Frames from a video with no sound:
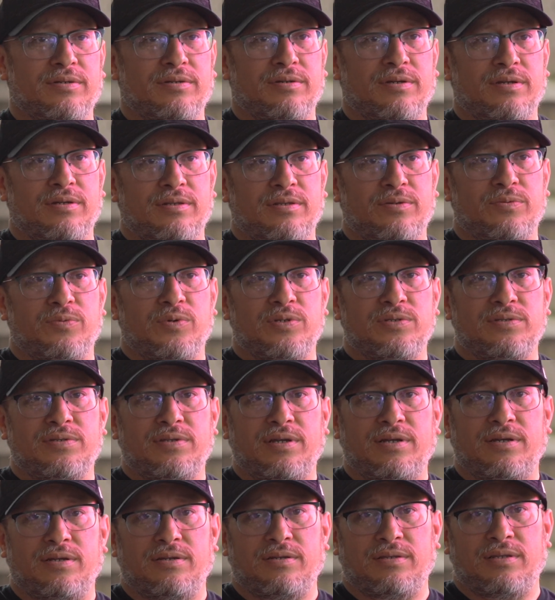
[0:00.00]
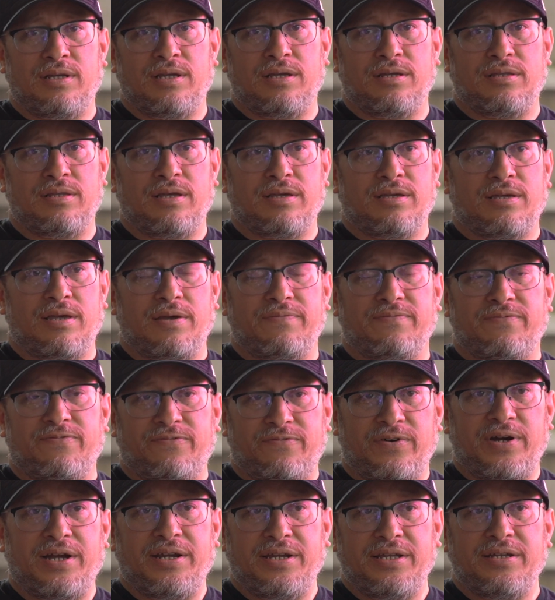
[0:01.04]
the ones that kept
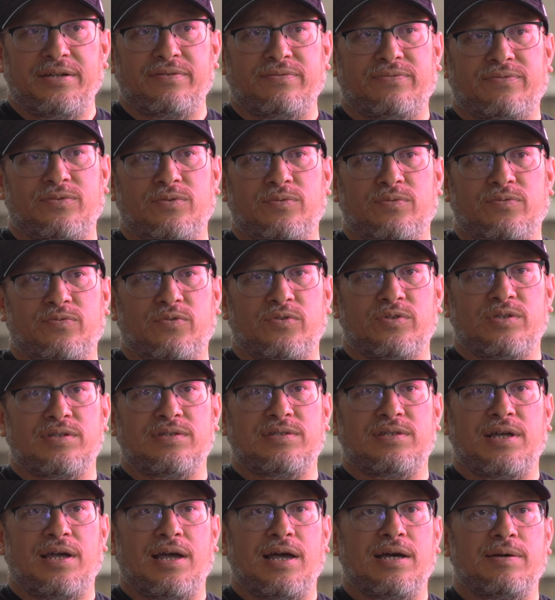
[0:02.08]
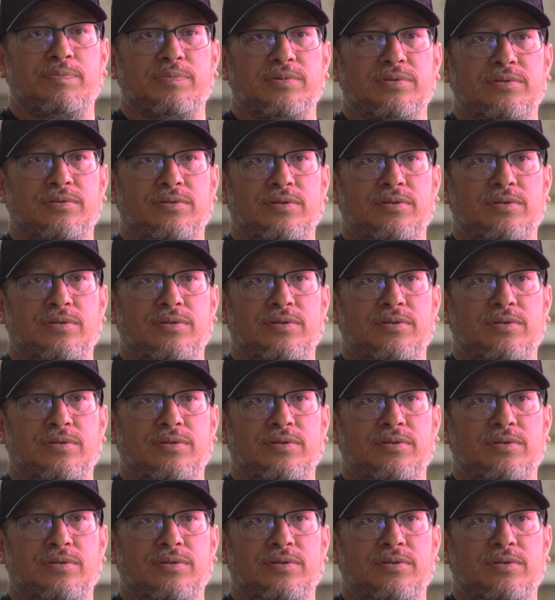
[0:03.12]
fighting for this to happen.